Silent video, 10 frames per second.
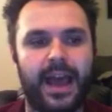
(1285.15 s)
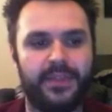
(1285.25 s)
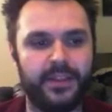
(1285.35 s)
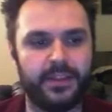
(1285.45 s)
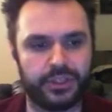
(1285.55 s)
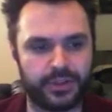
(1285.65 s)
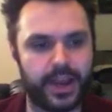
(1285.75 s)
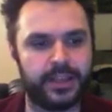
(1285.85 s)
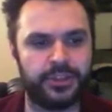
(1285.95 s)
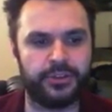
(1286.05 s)
I think the
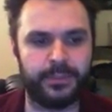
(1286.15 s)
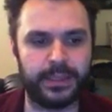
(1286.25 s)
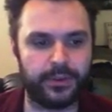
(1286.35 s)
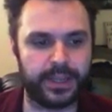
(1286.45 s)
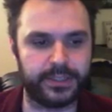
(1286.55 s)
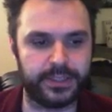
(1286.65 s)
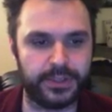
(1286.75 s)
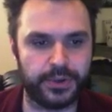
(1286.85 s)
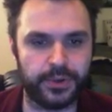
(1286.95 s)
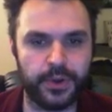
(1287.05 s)
strategy you'd be looking to
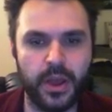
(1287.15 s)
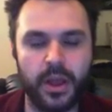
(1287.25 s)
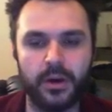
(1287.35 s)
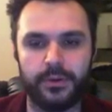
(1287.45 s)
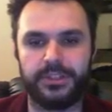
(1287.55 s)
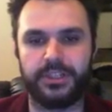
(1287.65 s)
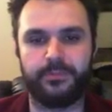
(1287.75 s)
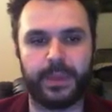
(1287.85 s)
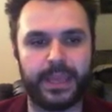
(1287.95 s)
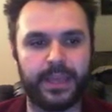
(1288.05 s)
do would
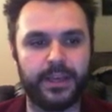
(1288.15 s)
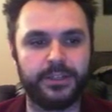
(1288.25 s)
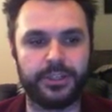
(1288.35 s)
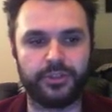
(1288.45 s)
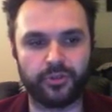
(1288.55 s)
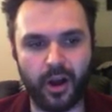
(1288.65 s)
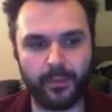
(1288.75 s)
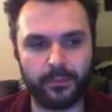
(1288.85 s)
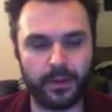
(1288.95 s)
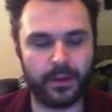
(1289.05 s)
just be to
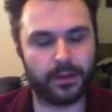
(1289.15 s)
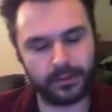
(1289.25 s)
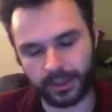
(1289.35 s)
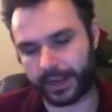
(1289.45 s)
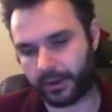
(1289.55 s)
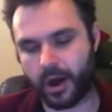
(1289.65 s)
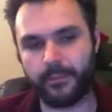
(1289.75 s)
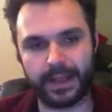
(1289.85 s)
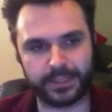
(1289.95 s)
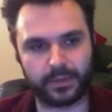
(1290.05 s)
drop
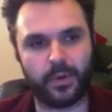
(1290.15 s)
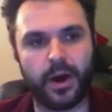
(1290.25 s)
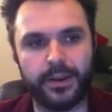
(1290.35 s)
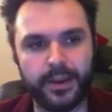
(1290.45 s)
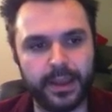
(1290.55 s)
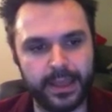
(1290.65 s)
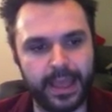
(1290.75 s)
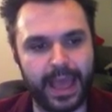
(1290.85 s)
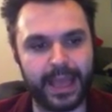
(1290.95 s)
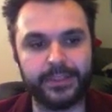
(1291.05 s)
combat squad
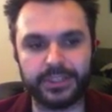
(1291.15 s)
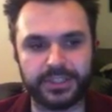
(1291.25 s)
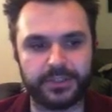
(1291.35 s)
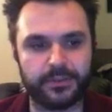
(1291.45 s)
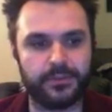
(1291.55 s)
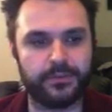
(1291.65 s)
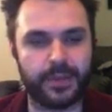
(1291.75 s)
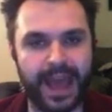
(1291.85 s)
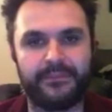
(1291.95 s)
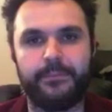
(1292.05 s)
and just
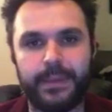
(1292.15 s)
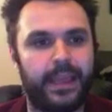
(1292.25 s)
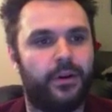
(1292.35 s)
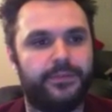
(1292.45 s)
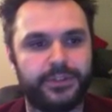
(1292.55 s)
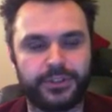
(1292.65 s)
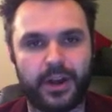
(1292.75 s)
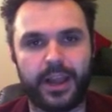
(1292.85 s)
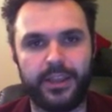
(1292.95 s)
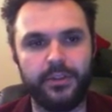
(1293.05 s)
have a big alpha
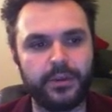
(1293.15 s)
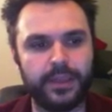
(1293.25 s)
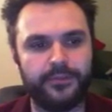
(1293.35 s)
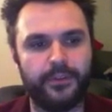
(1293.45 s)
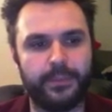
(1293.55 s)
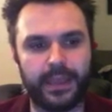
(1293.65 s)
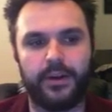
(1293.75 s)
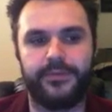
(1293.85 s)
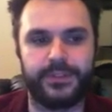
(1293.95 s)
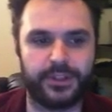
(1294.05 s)
strike. You're looking for a big
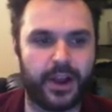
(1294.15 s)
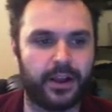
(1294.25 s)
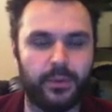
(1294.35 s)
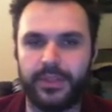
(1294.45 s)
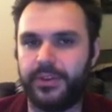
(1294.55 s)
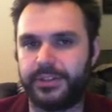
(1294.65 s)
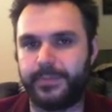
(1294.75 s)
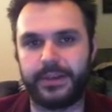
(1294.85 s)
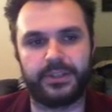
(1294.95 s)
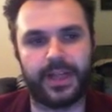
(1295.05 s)
alpha strike with your
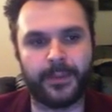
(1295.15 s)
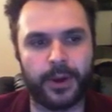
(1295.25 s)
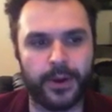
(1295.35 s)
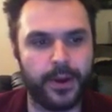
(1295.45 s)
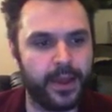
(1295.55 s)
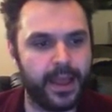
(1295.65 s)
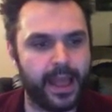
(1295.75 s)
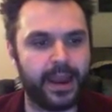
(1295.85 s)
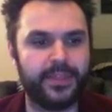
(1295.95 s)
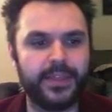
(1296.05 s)
special ammo.
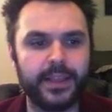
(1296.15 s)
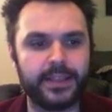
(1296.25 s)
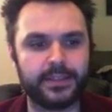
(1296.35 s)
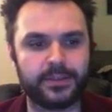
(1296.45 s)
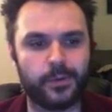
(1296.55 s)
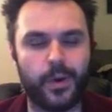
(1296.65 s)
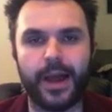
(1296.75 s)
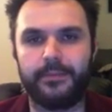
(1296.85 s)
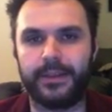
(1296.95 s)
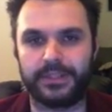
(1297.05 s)
And I think it's
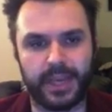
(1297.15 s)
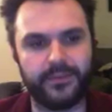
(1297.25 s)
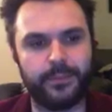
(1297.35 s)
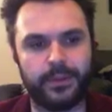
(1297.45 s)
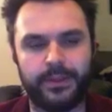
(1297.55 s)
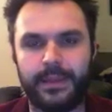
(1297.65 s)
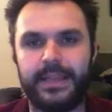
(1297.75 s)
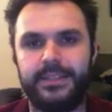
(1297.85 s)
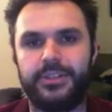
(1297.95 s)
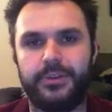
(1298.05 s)
quite achievable in many
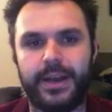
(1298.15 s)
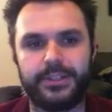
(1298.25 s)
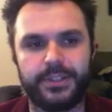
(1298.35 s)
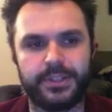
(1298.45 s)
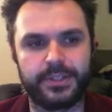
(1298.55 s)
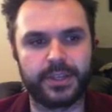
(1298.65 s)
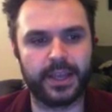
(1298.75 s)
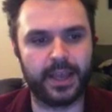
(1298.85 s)
situations.